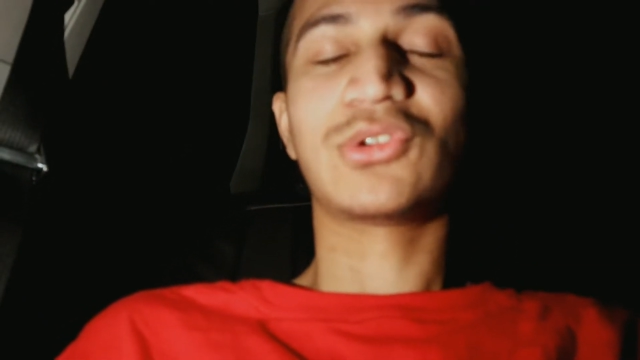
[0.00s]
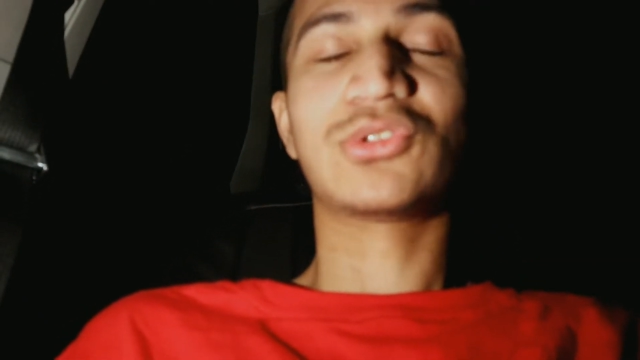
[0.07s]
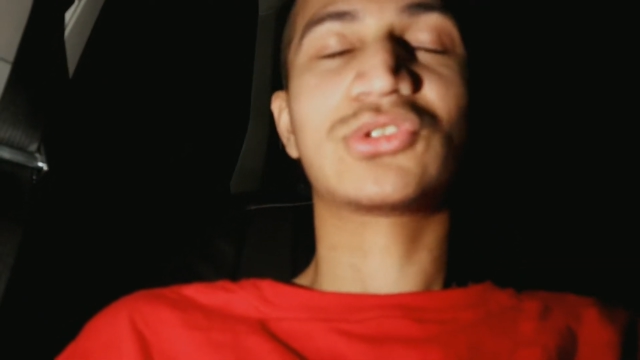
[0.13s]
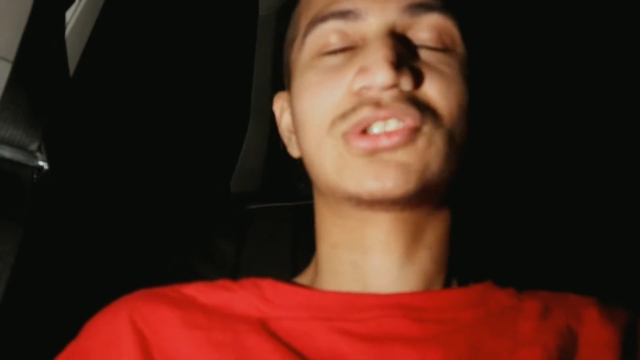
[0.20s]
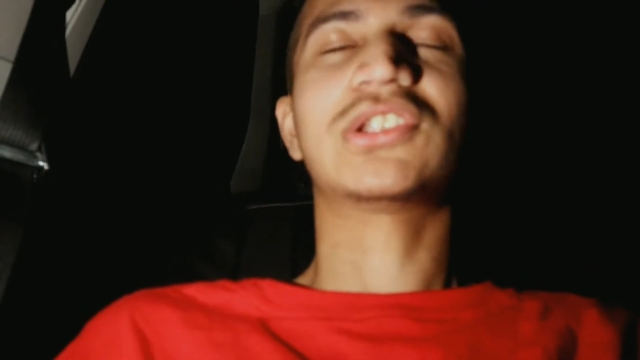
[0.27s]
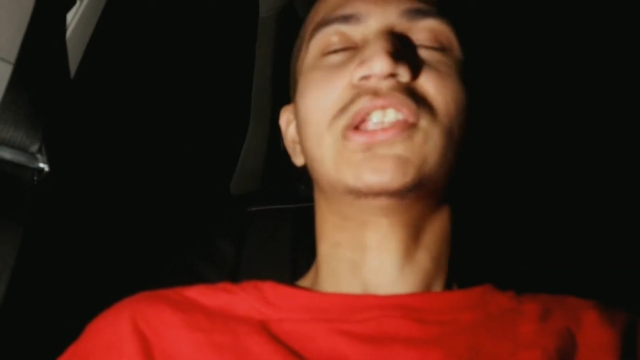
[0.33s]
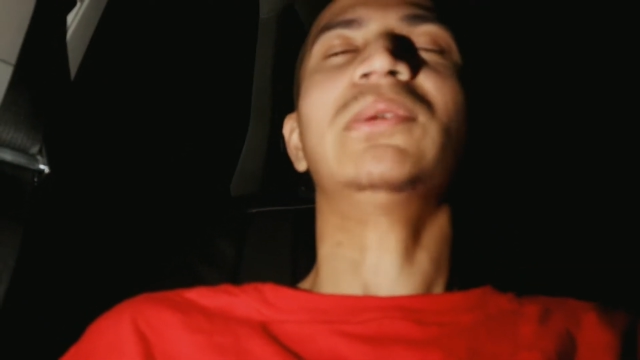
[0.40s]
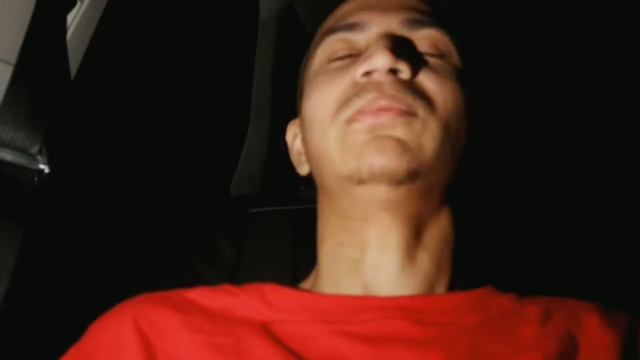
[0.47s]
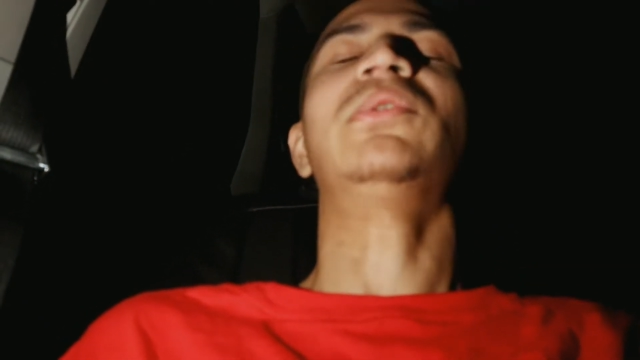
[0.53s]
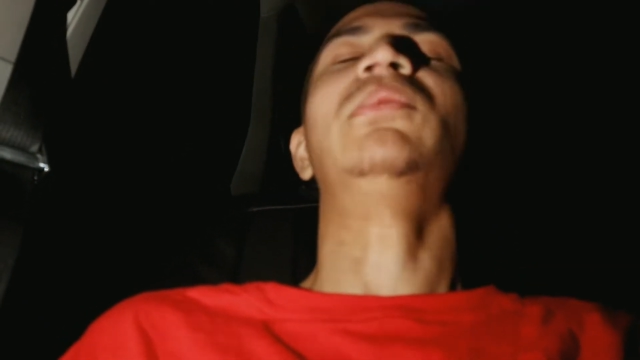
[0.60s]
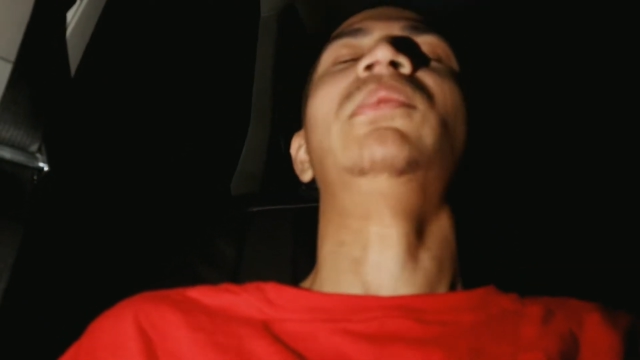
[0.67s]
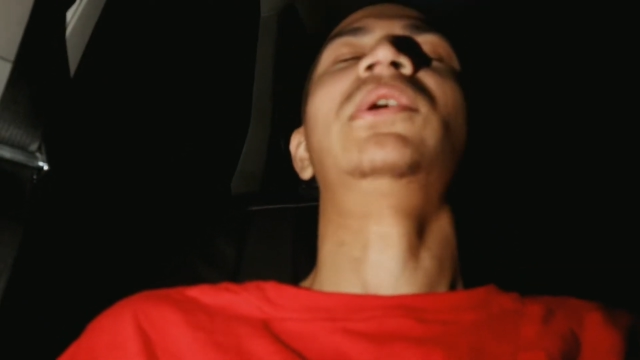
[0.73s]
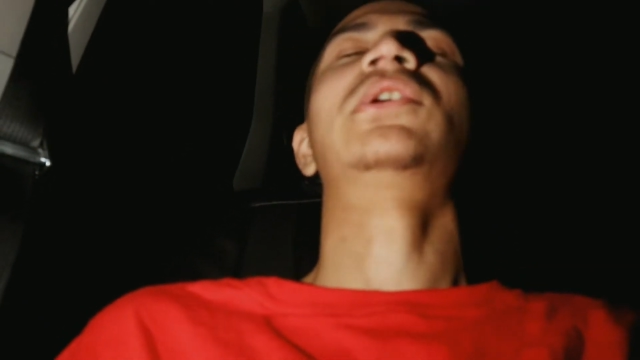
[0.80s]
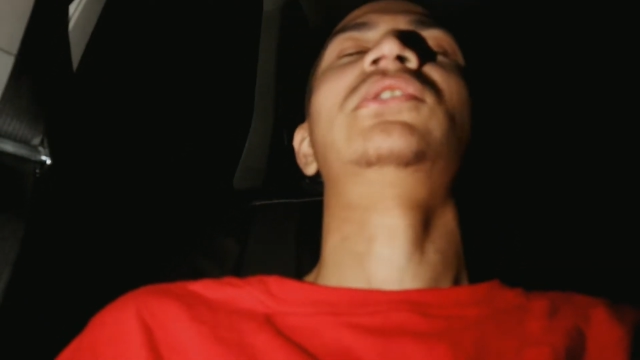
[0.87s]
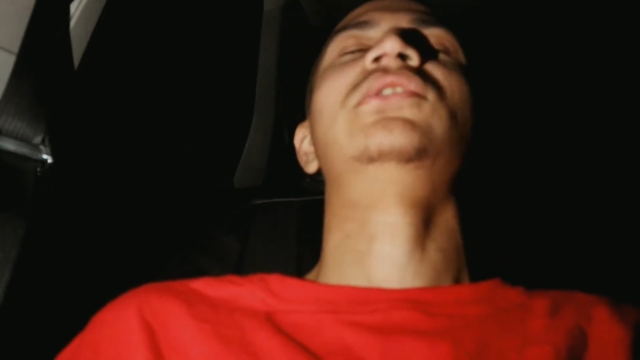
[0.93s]
to sleep. Oh
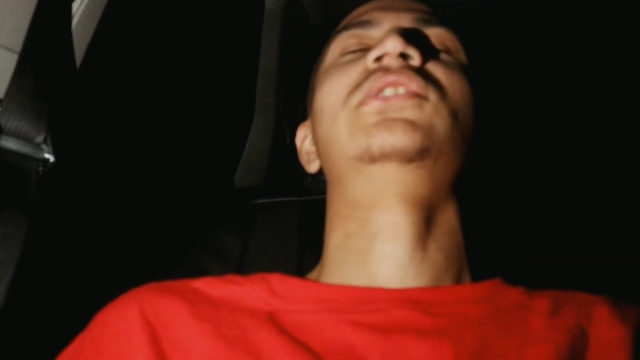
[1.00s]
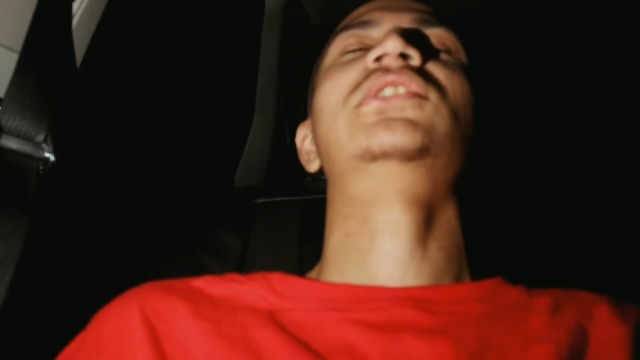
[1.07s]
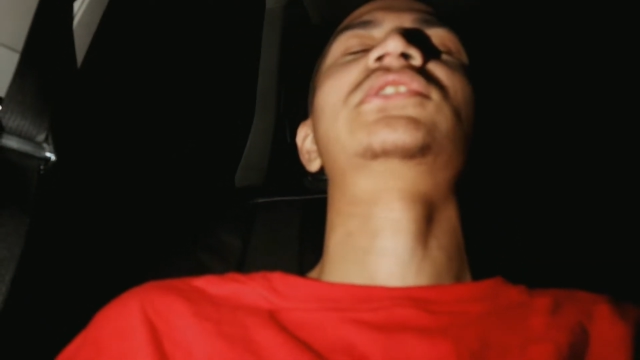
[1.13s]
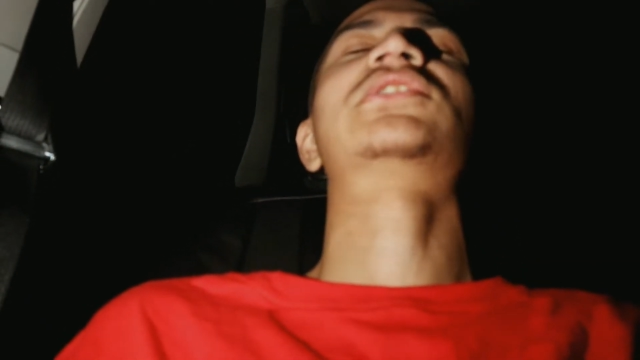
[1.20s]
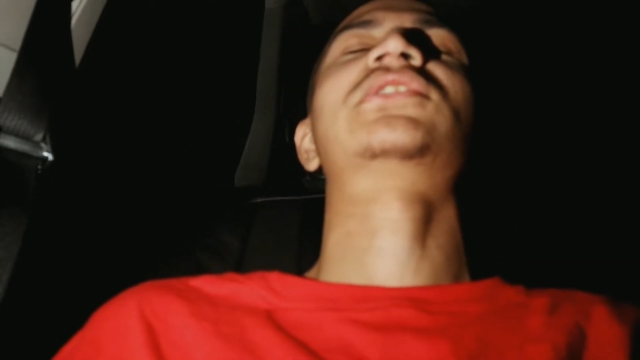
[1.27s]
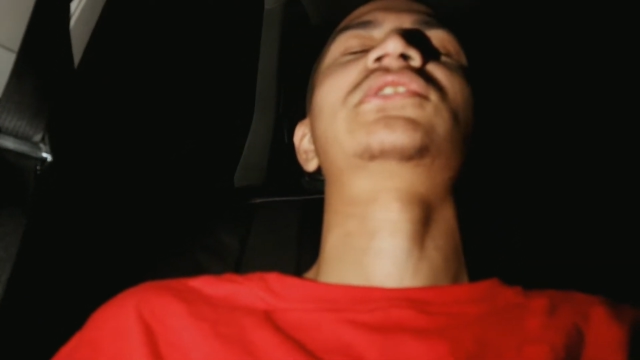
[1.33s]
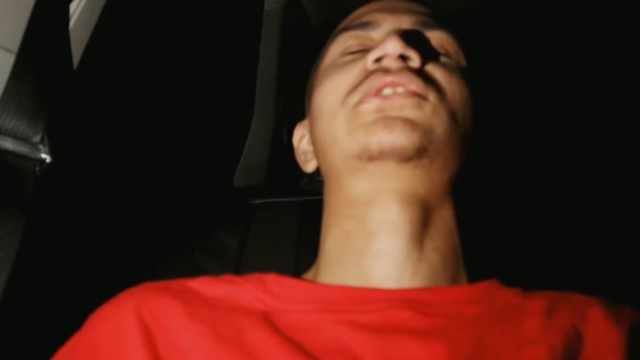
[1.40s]
my goodness.